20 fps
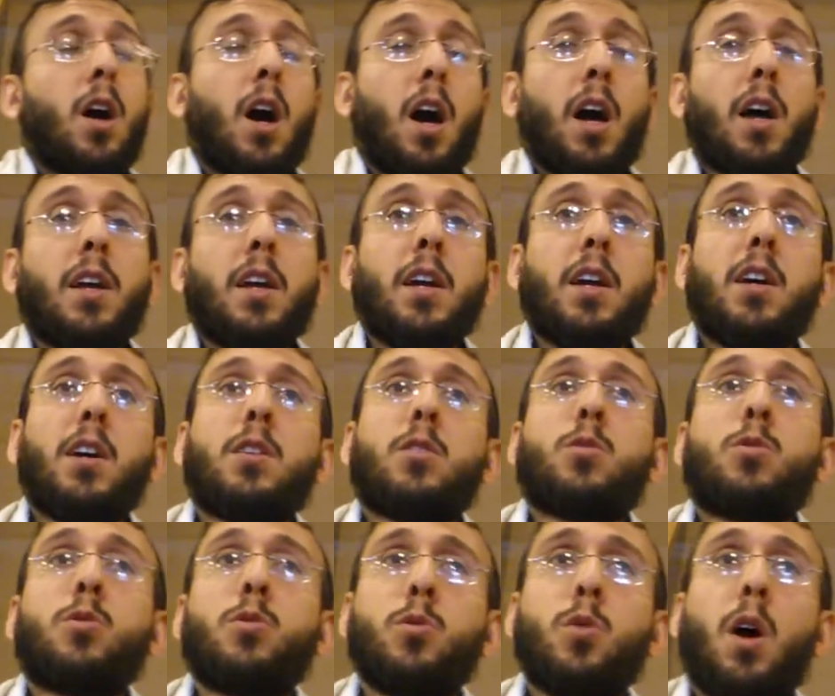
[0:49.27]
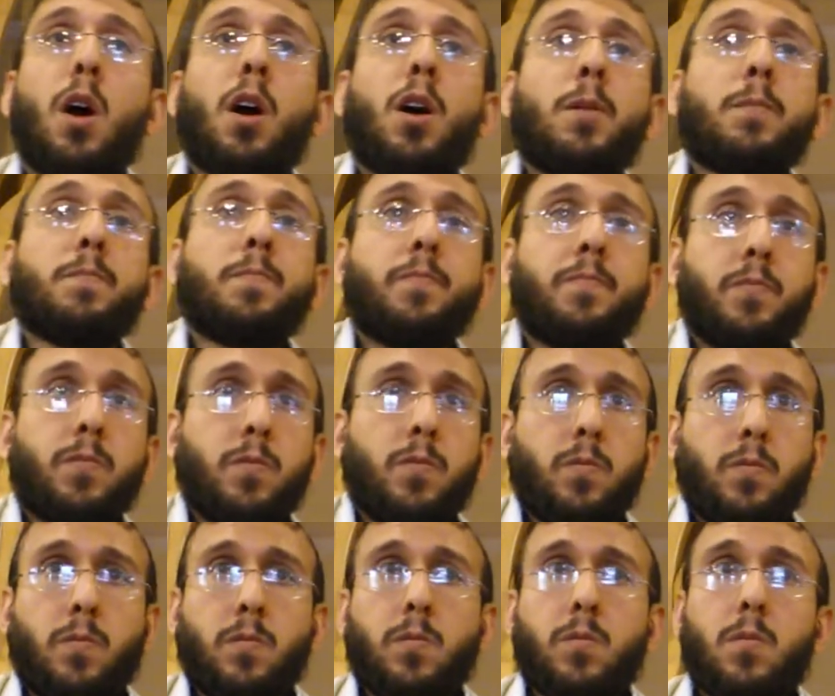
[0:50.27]
I heard two uh,
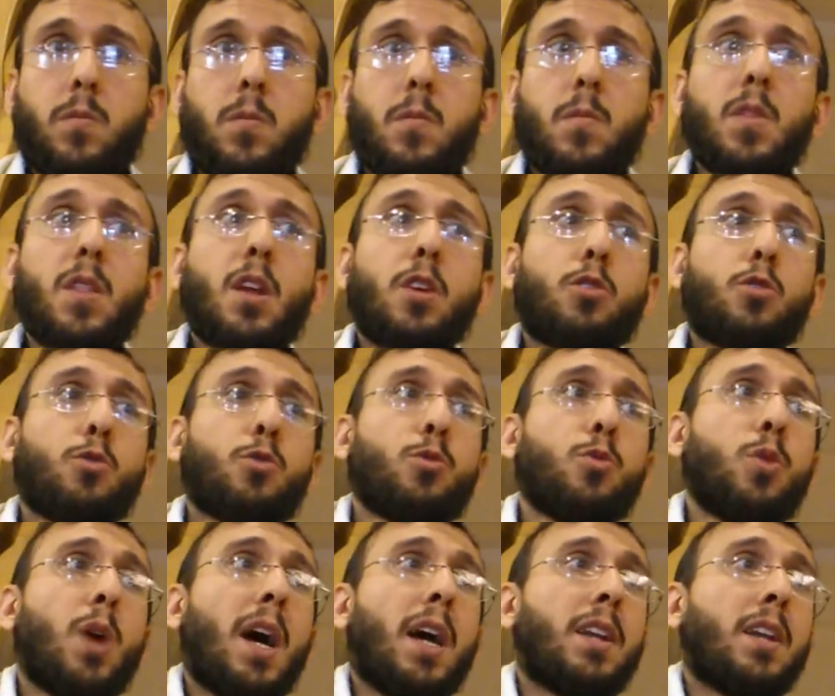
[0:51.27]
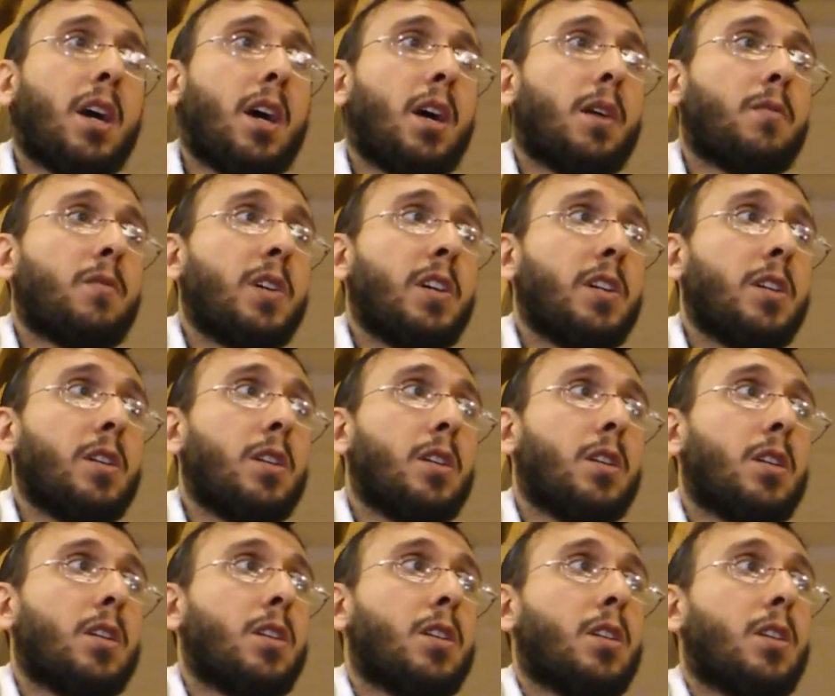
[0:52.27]
true and uh, very
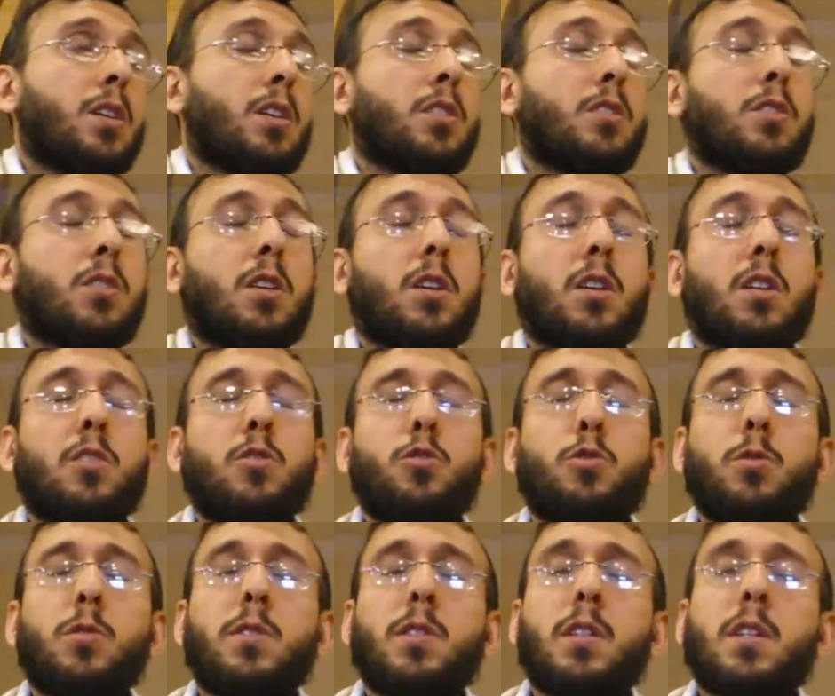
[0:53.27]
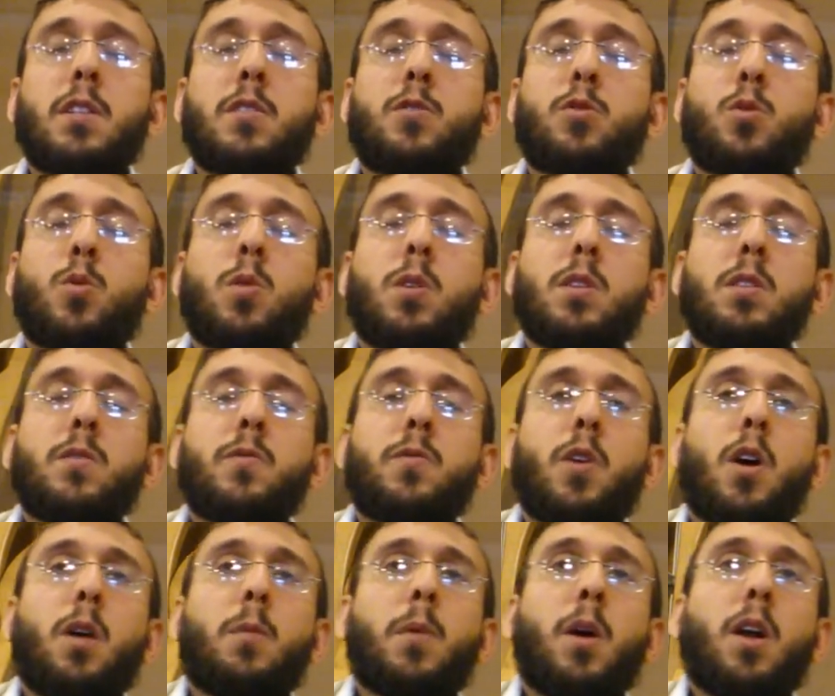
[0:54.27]
uh, interesting stories
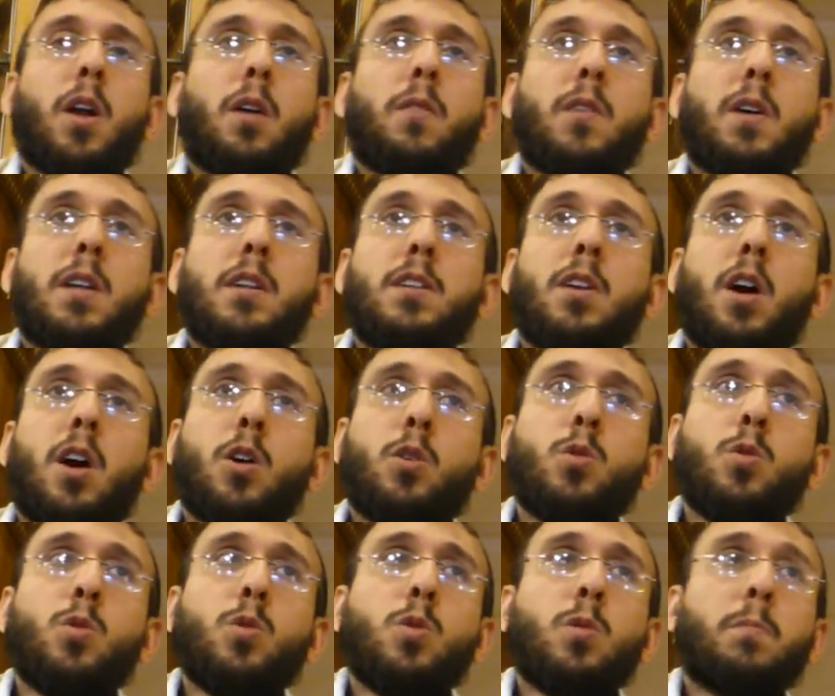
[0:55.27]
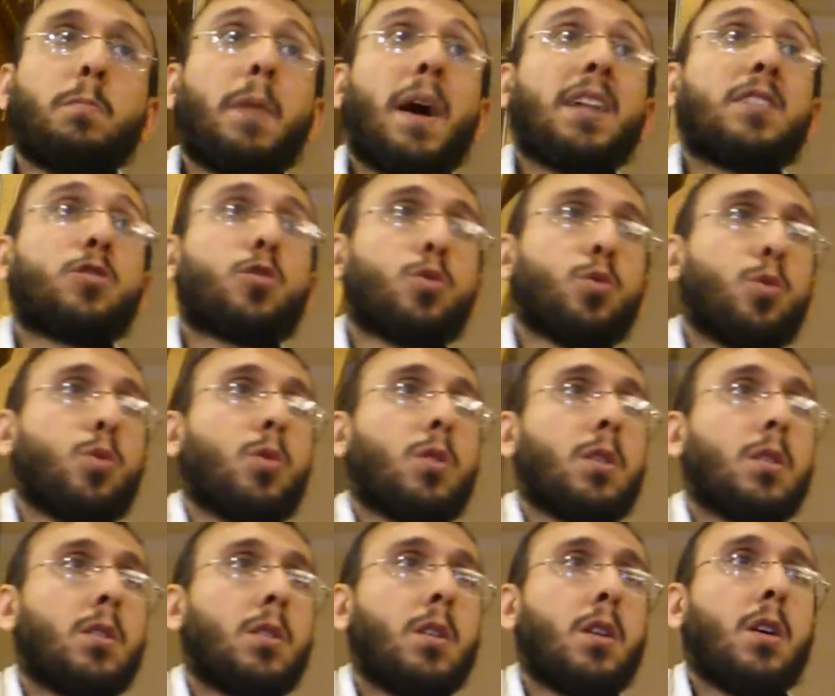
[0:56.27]
from Harav Eliyahu
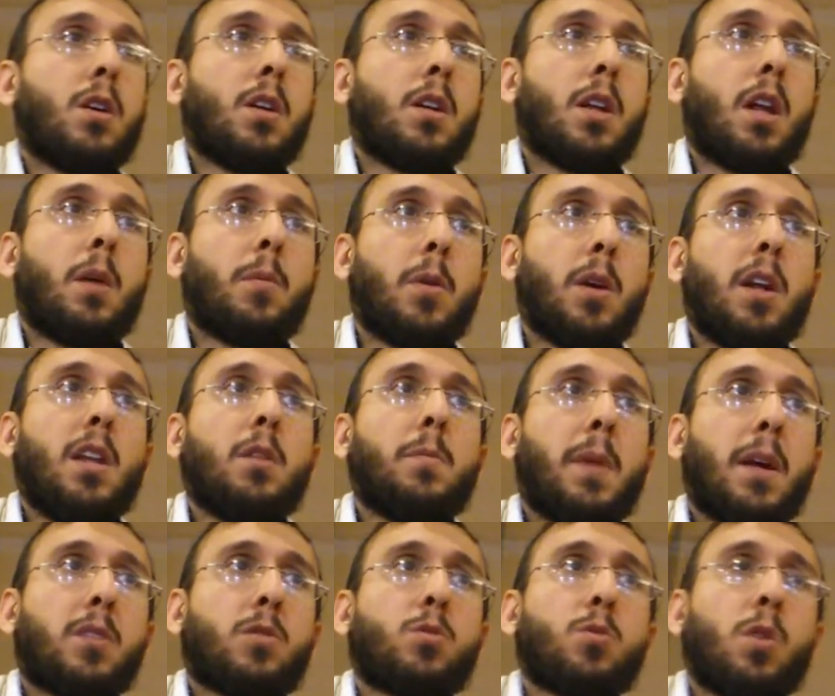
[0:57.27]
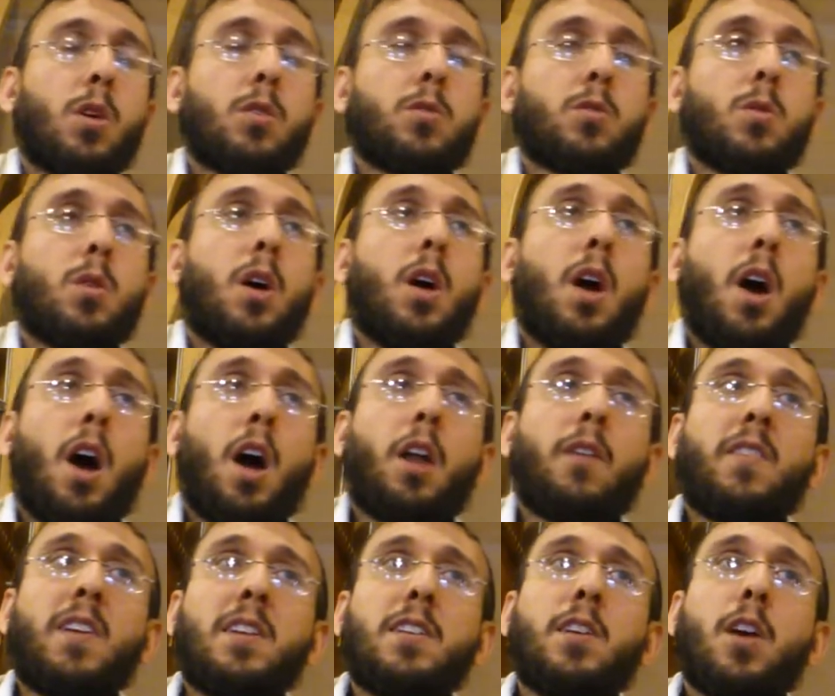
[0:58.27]
Mansour. Abu Eli Mansour. Also,
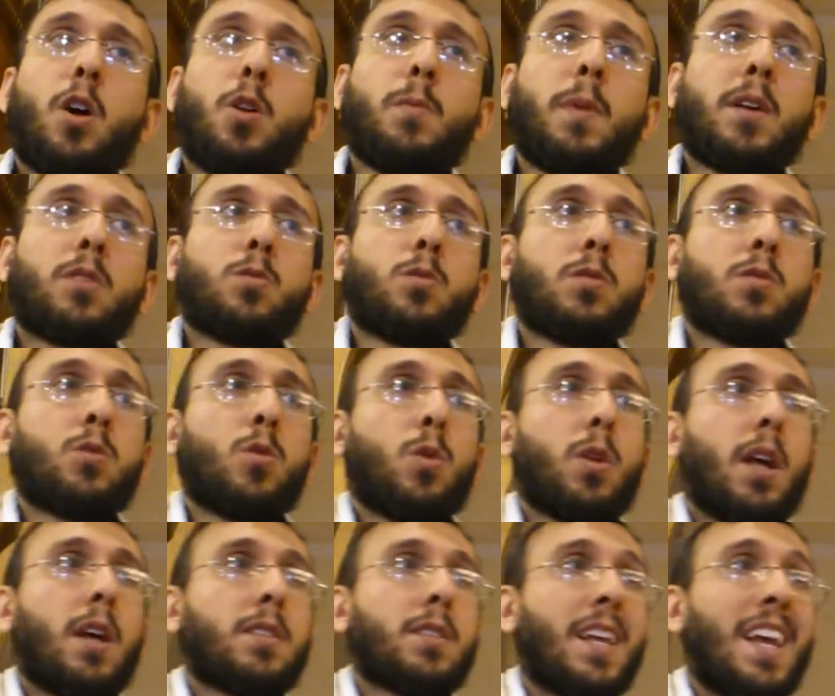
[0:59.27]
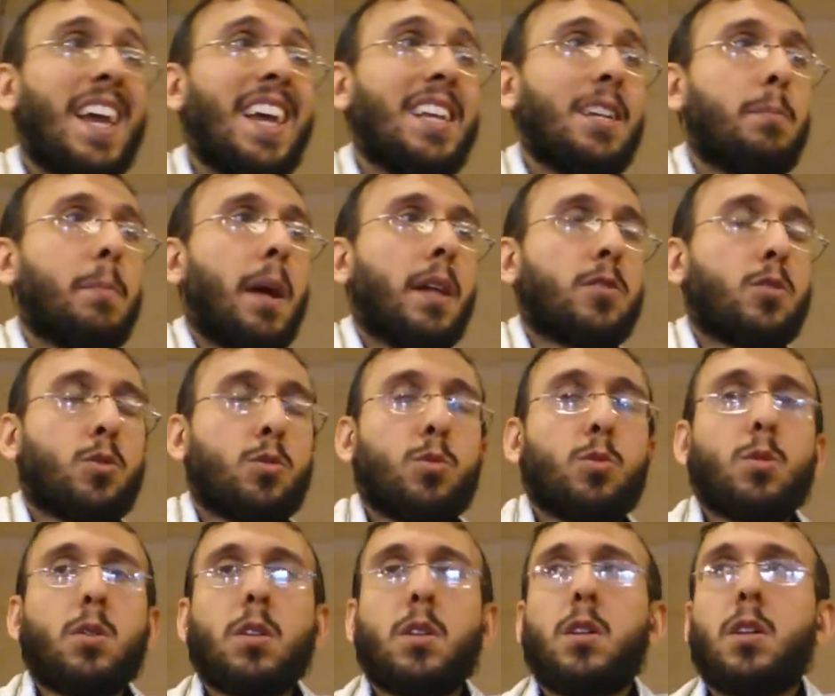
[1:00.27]
Harav Eliyahu Mansour is known as Eli
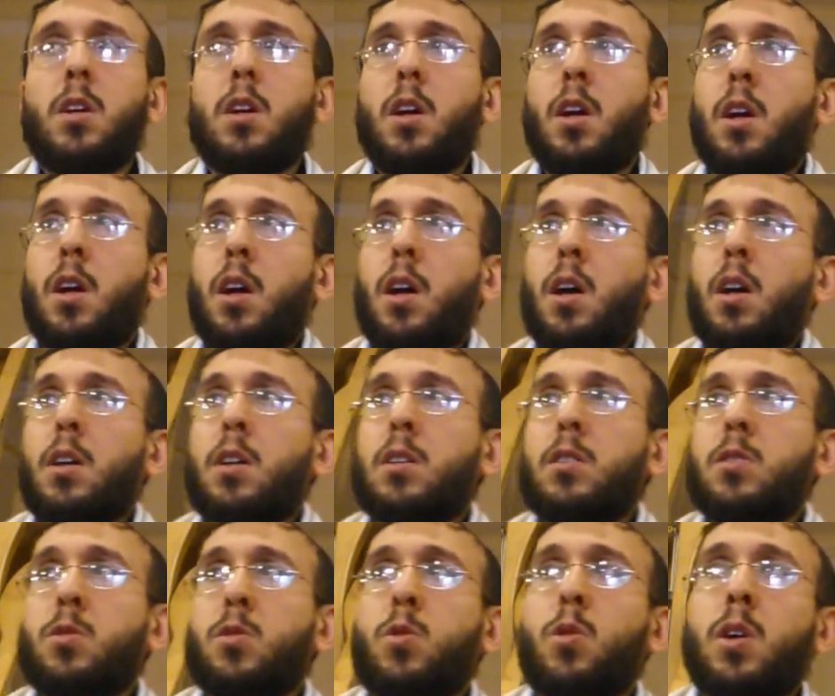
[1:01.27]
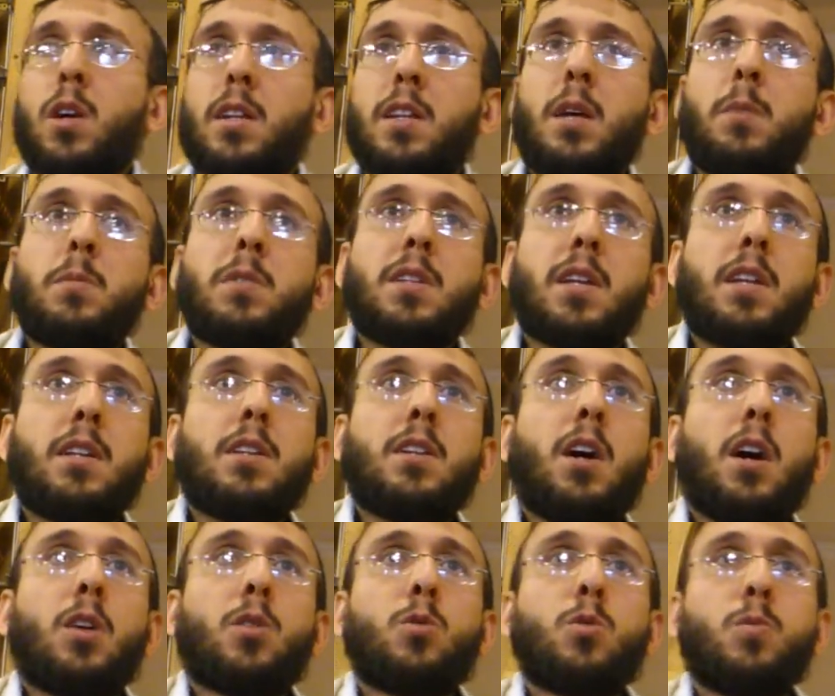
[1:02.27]
Mansour. His correct name is
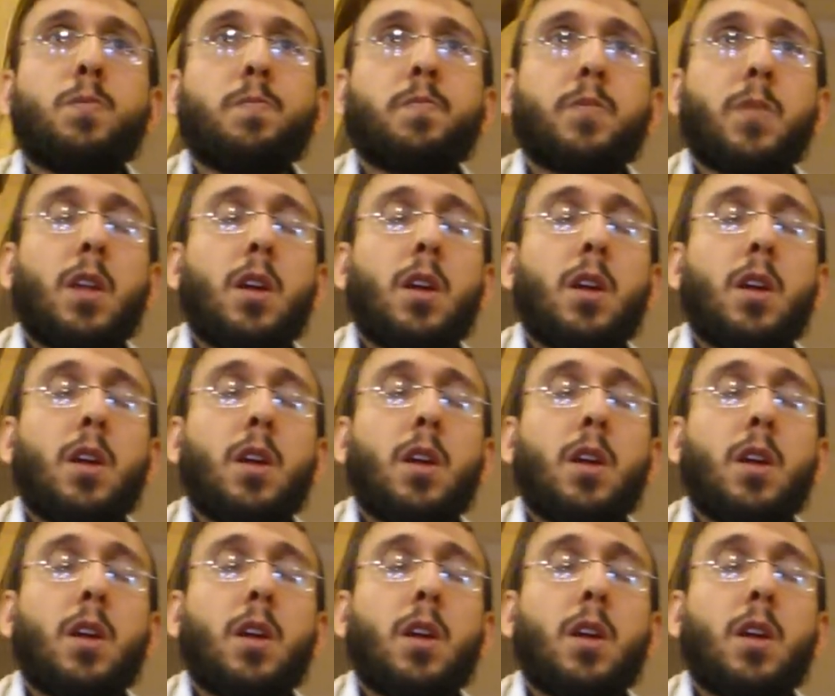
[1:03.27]
Eliyahu.